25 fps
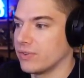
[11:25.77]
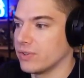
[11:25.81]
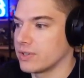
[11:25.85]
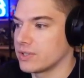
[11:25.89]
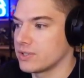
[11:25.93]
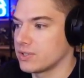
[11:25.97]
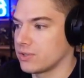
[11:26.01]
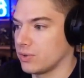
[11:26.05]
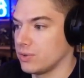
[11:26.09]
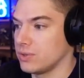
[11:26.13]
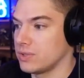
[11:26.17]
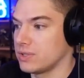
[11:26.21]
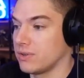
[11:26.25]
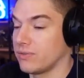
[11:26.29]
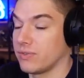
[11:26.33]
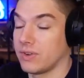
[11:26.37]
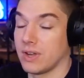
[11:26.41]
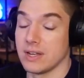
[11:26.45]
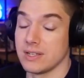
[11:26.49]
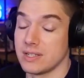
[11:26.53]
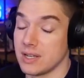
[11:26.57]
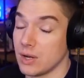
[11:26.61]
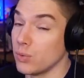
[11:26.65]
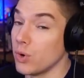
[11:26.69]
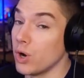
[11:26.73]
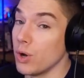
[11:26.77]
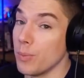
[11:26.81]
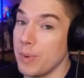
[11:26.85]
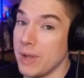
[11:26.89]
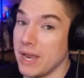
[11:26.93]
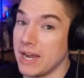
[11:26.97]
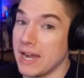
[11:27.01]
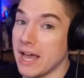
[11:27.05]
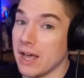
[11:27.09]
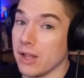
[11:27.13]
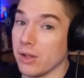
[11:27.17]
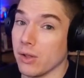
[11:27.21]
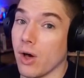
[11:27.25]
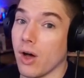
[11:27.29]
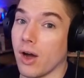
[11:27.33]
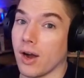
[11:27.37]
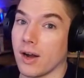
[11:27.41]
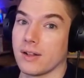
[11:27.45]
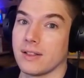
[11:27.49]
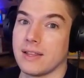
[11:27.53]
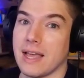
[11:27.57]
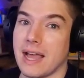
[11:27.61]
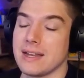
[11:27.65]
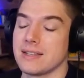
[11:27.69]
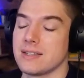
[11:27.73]
exclusive because it will be an
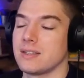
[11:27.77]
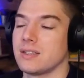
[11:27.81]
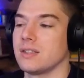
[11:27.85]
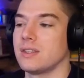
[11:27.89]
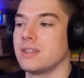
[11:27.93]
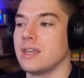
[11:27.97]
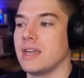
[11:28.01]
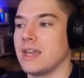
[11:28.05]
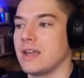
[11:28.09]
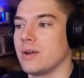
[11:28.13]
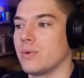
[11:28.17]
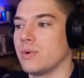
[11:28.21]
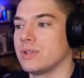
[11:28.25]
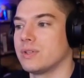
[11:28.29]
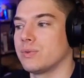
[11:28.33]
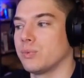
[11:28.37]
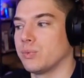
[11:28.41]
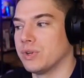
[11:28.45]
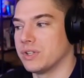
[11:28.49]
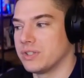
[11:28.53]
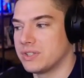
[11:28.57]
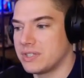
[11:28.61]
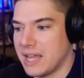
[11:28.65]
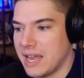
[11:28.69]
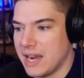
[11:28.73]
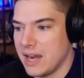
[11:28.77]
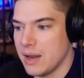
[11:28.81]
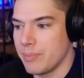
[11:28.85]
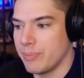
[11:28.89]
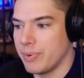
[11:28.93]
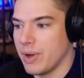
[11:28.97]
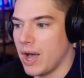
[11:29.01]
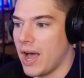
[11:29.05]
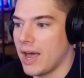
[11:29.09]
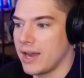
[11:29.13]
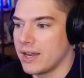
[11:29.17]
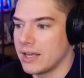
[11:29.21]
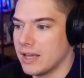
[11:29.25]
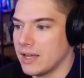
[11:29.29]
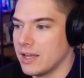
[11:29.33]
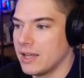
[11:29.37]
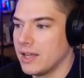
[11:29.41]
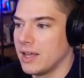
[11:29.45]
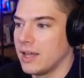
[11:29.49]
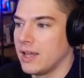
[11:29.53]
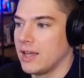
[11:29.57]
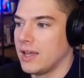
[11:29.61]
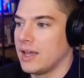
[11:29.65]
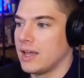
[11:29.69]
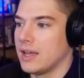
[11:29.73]
LR. That's the thing with with Tanabata,
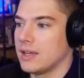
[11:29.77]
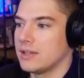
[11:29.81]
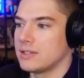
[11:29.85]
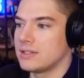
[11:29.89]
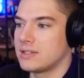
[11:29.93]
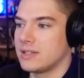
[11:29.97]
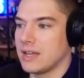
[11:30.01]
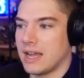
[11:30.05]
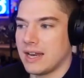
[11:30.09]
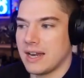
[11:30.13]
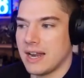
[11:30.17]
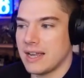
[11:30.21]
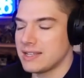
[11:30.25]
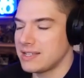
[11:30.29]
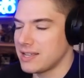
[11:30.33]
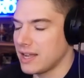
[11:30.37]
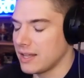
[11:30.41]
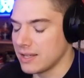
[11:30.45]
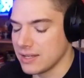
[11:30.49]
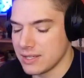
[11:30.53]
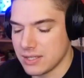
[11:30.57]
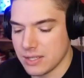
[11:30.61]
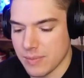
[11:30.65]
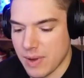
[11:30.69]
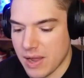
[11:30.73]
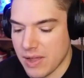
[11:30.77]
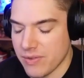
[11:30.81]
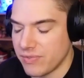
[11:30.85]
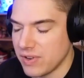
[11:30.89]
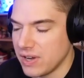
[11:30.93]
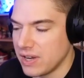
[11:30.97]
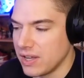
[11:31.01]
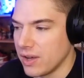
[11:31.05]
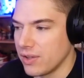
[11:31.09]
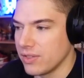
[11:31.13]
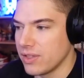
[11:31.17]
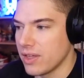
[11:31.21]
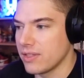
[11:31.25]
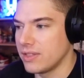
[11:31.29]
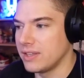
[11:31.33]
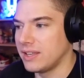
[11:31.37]
and I said this in my video the other